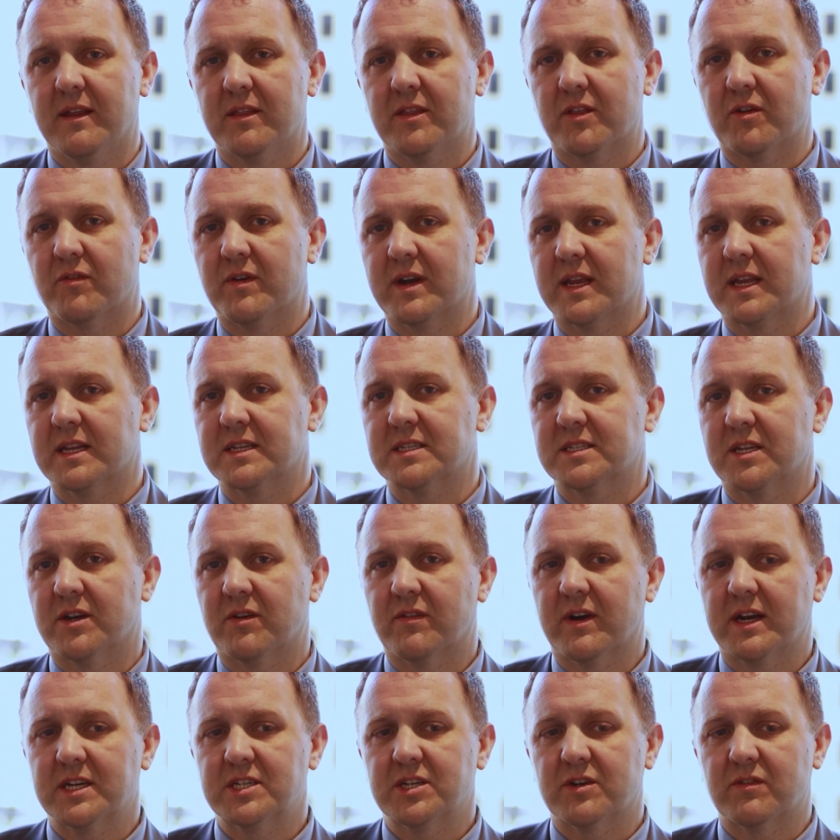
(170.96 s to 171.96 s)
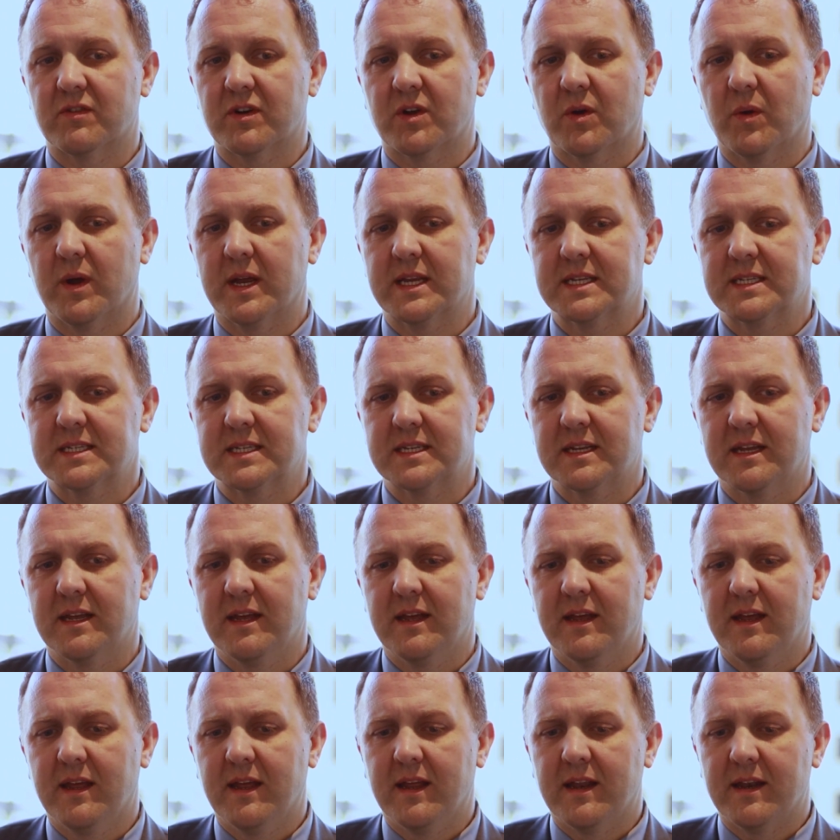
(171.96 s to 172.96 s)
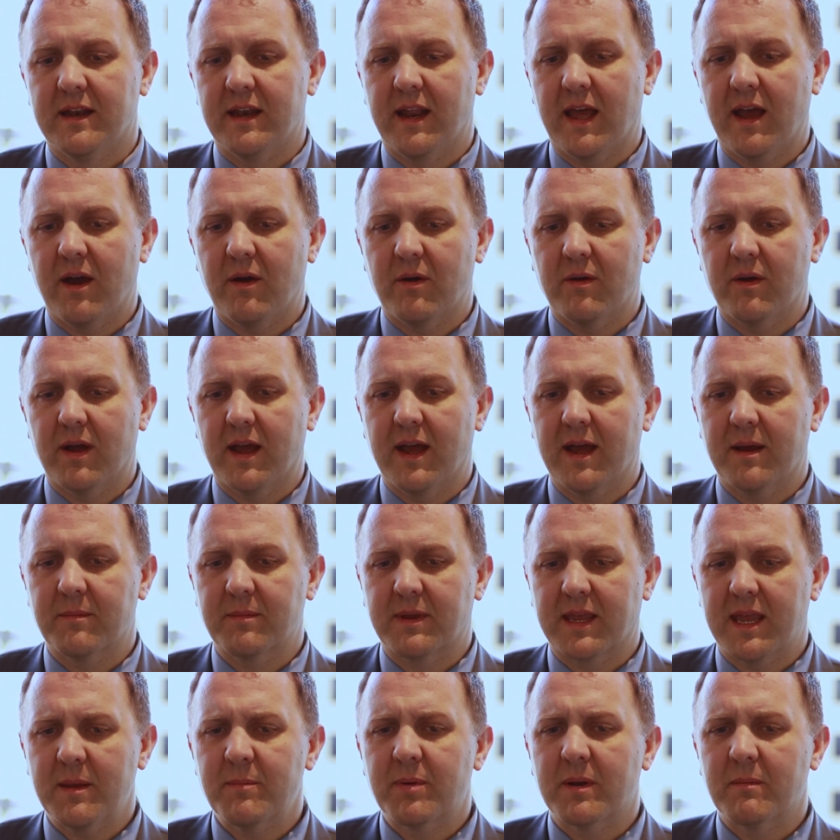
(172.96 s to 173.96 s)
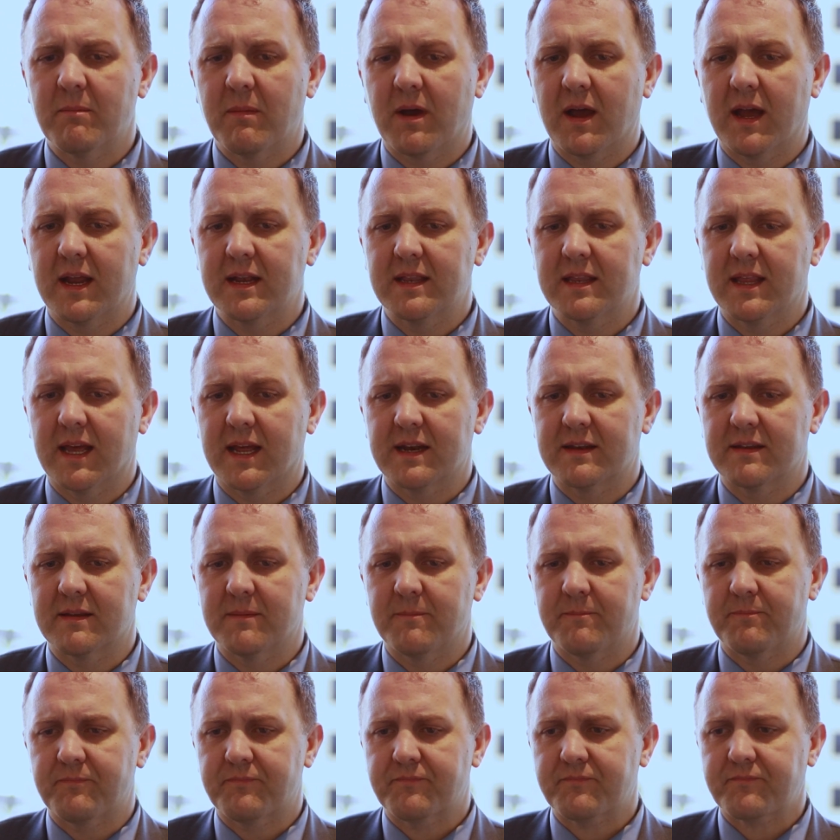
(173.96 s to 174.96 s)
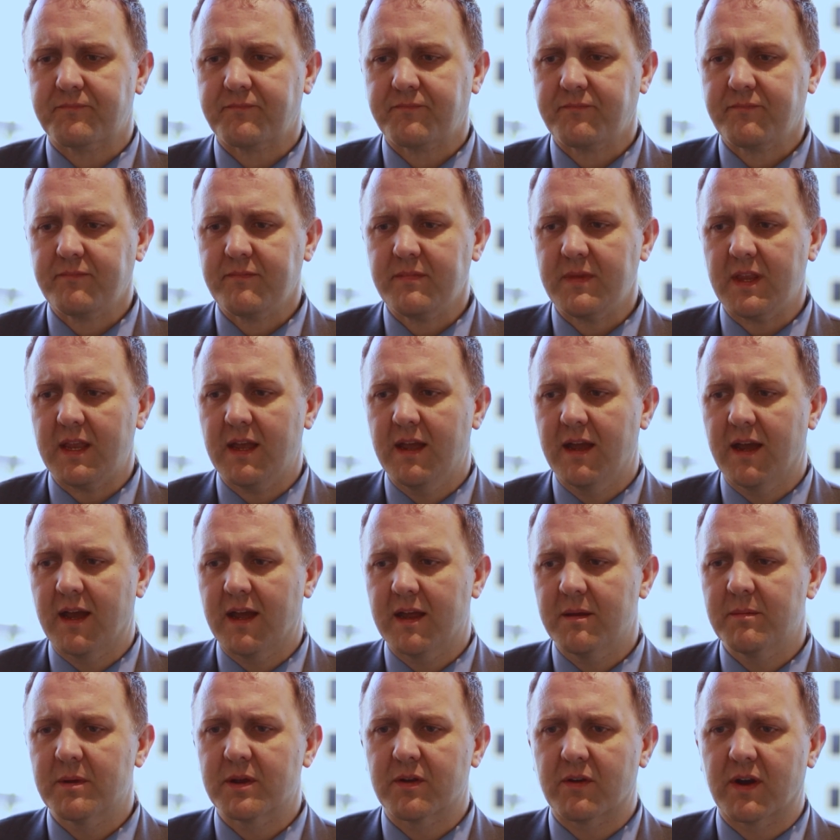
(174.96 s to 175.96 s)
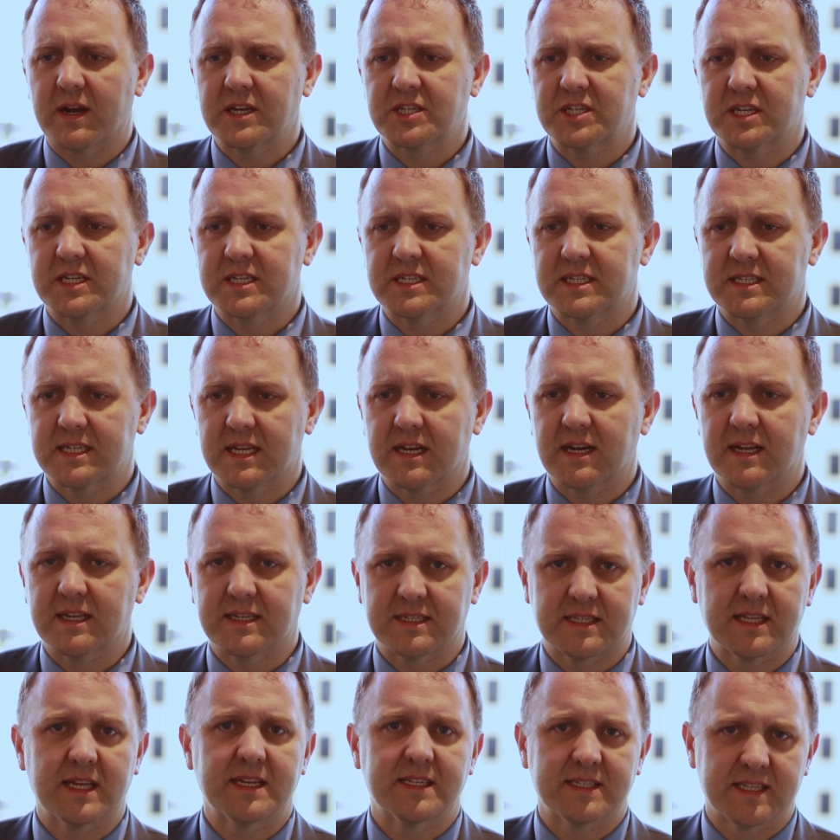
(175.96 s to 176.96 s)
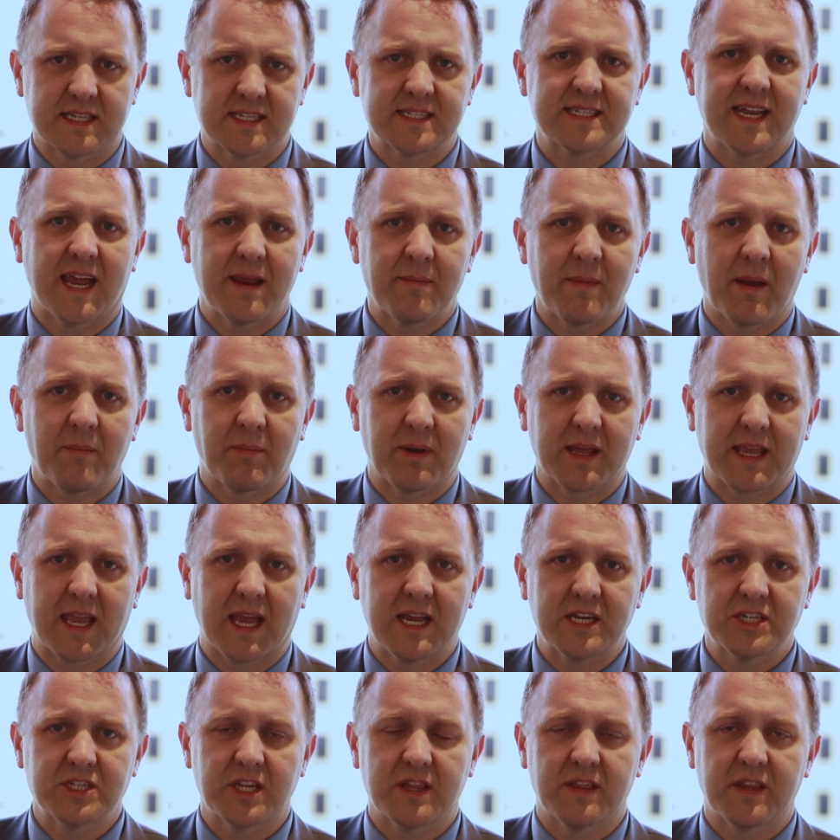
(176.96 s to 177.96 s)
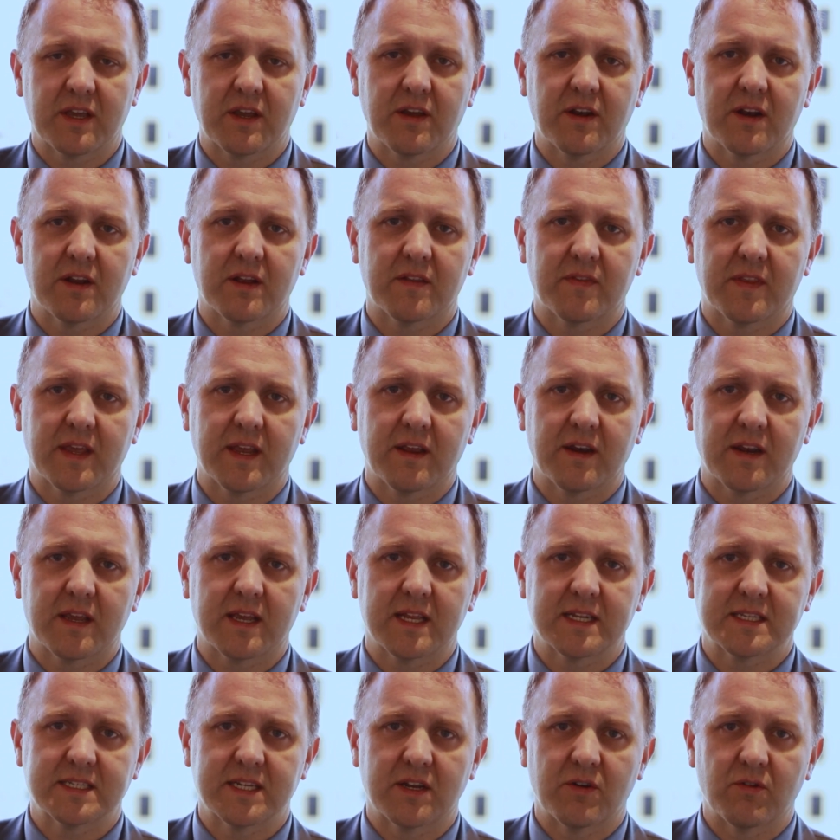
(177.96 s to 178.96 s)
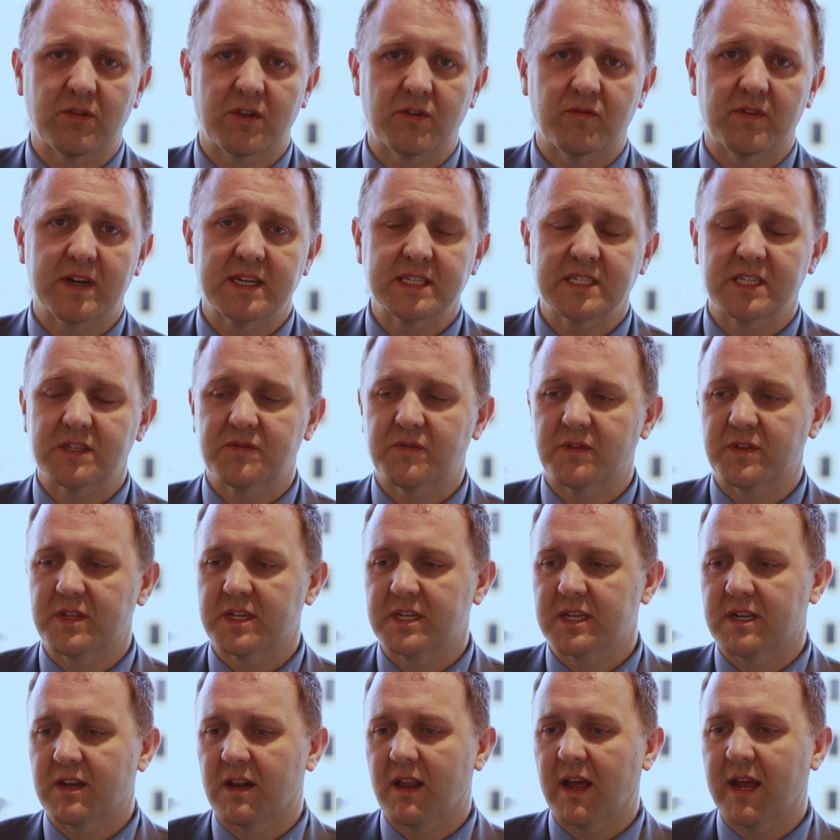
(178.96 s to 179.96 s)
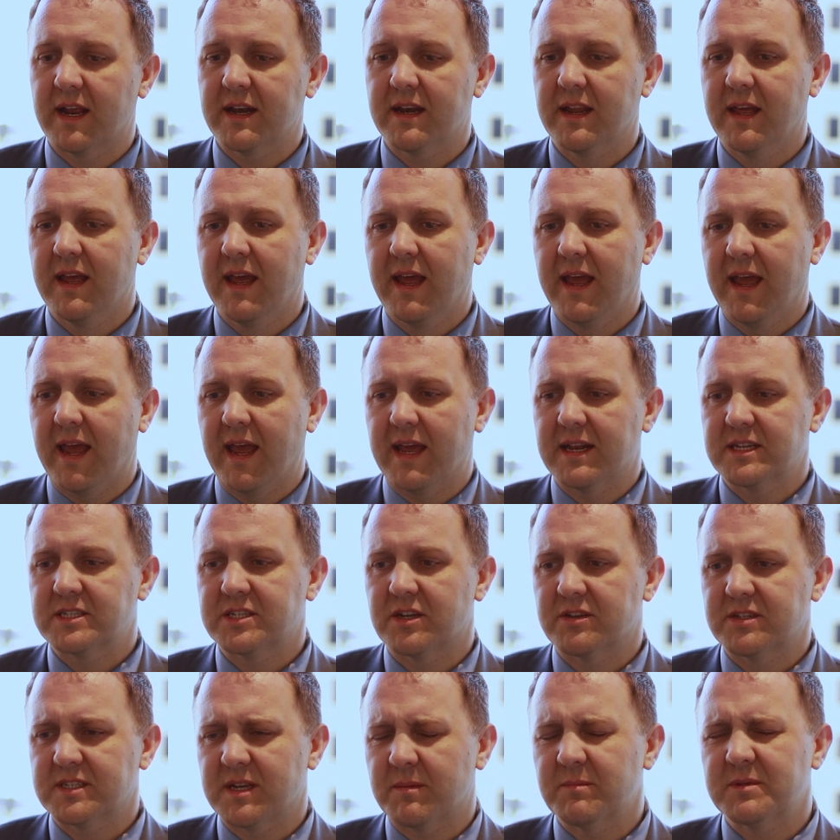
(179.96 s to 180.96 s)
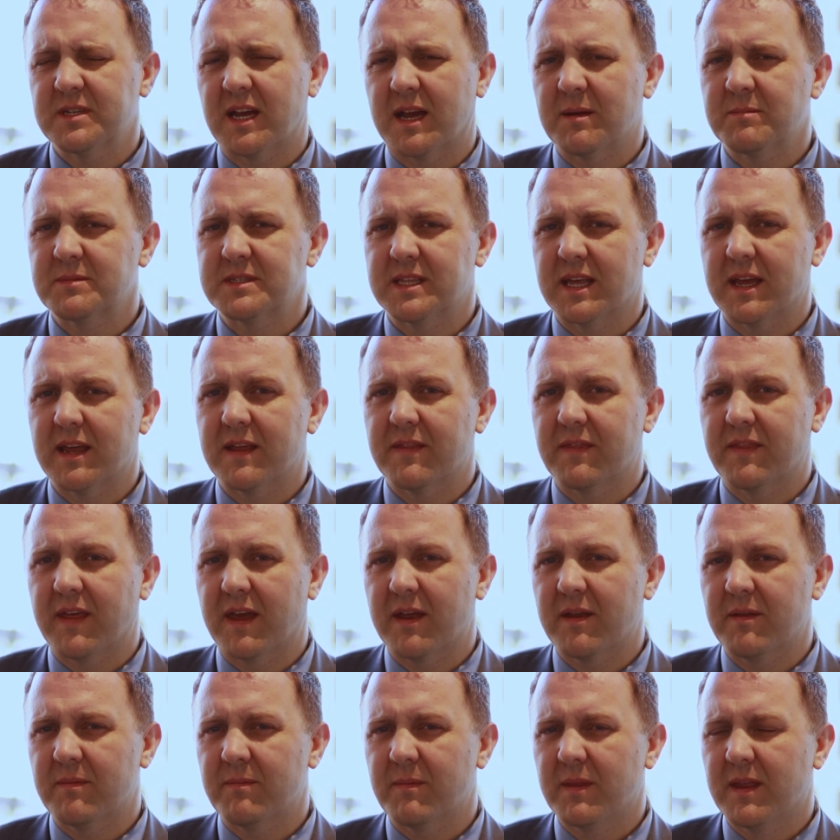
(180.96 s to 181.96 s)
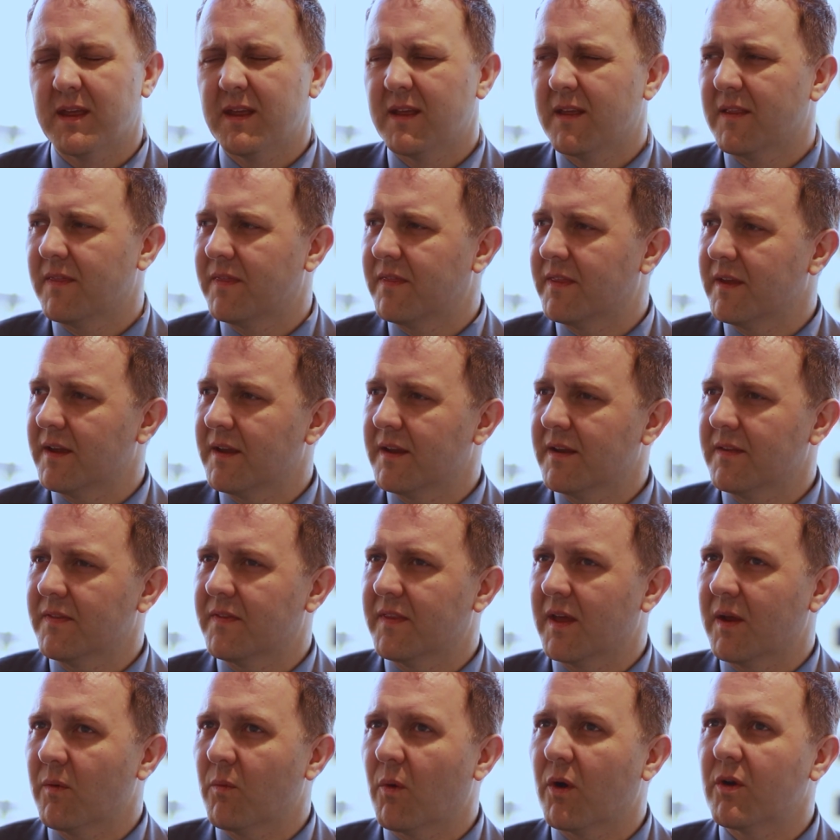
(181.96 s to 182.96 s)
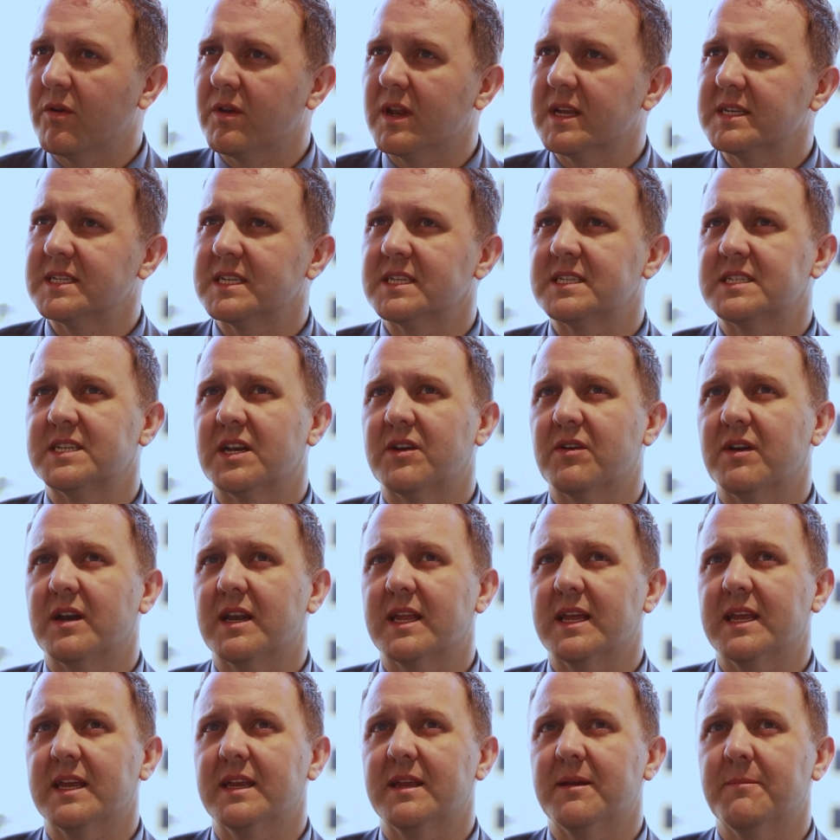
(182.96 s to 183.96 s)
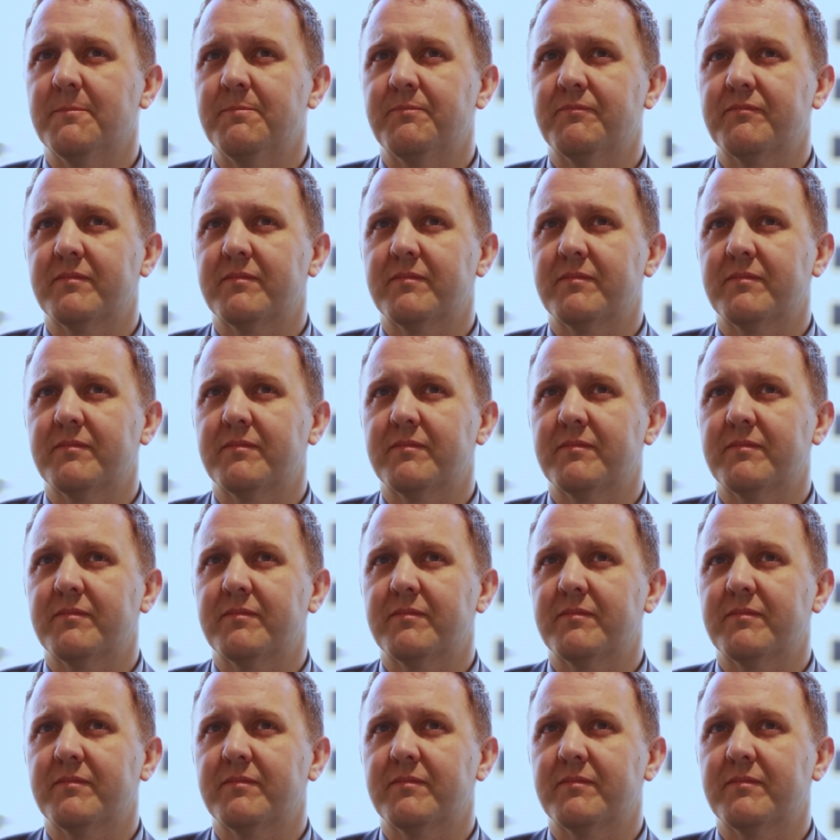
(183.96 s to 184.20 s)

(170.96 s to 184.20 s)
the reconsideration request. Now keep in mind that immigration still, it's the same application. They're gonna consider all the reasons for the decline, and so sometimes they won't necessarily